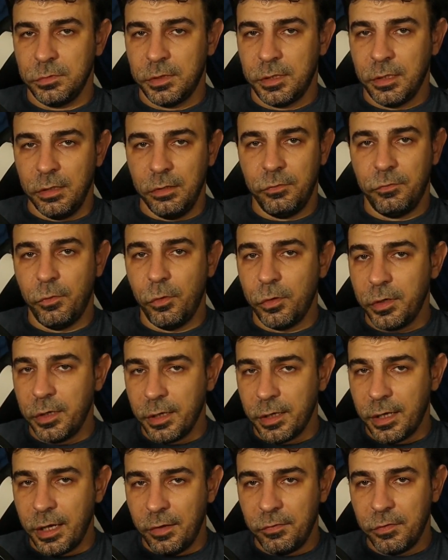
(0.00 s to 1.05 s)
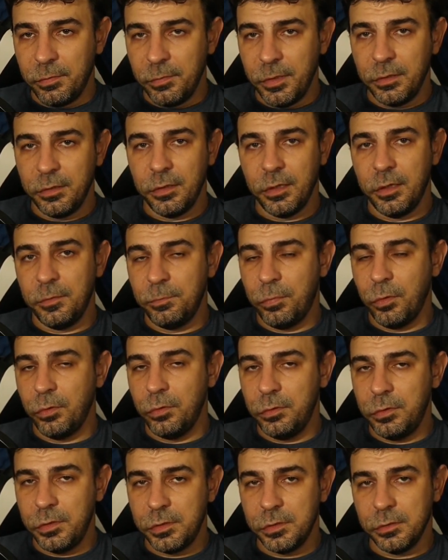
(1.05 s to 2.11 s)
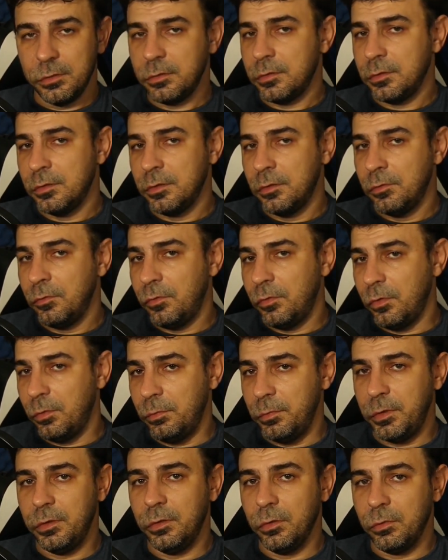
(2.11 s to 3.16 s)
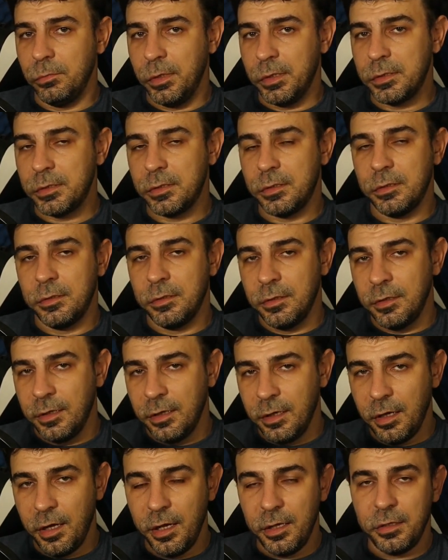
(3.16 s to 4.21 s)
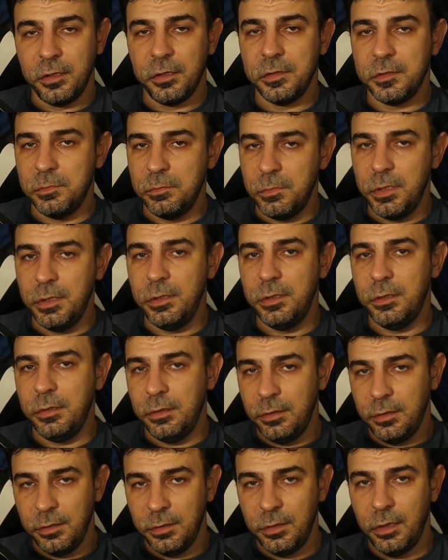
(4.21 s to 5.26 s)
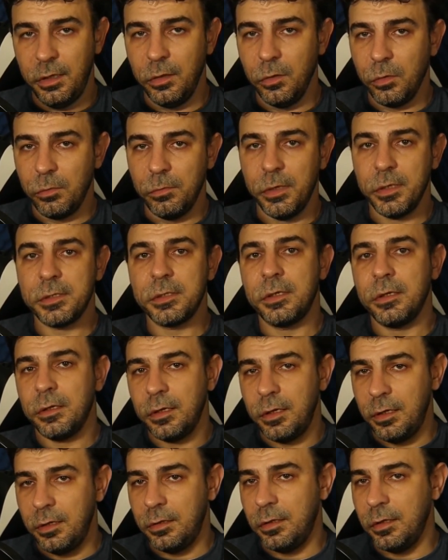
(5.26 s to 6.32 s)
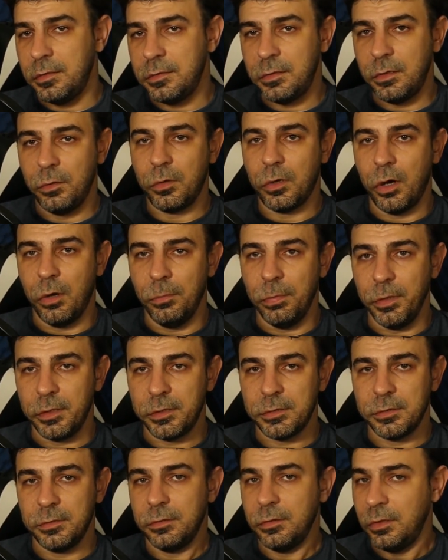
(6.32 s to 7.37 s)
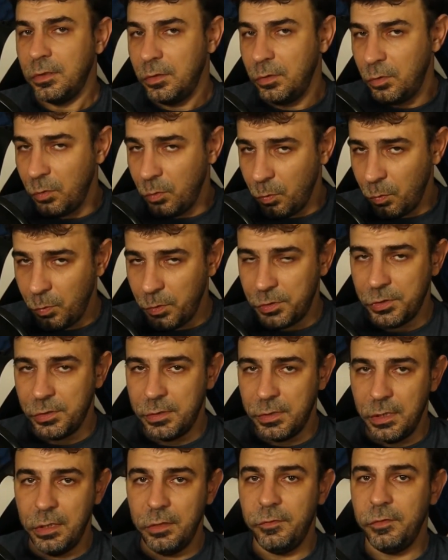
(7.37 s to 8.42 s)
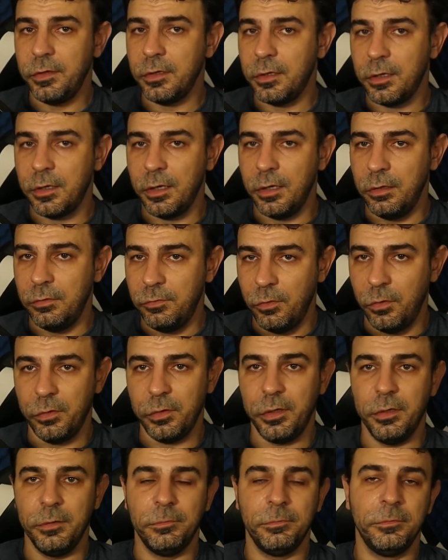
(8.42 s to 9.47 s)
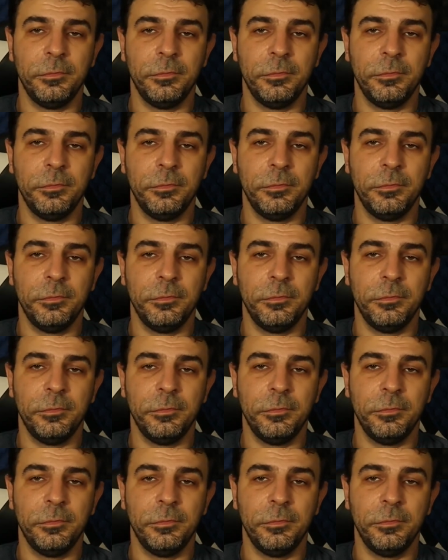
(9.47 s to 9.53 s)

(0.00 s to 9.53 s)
California government and politicians from Elon Musk and his mini Elon Musk Industrial Complex, which is leaving California.